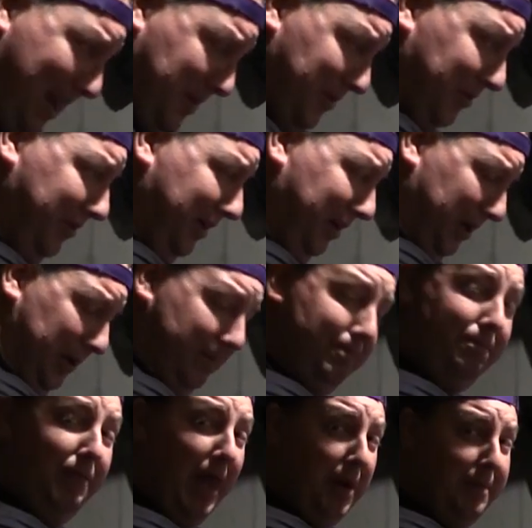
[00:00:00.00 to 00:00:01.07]
animals here
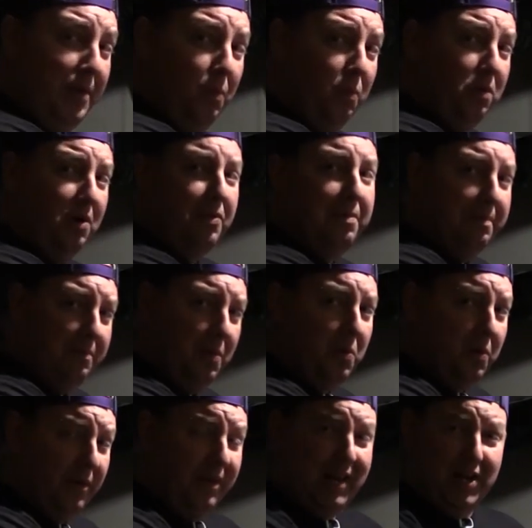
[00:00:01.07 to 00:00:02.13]
that'll be worth
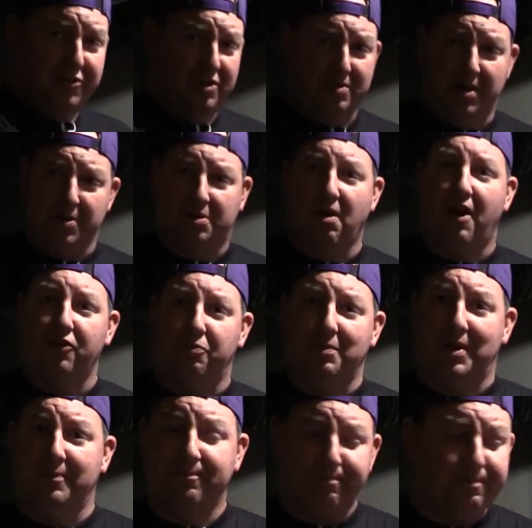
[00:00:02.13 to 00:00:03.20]
more than that generator cost me.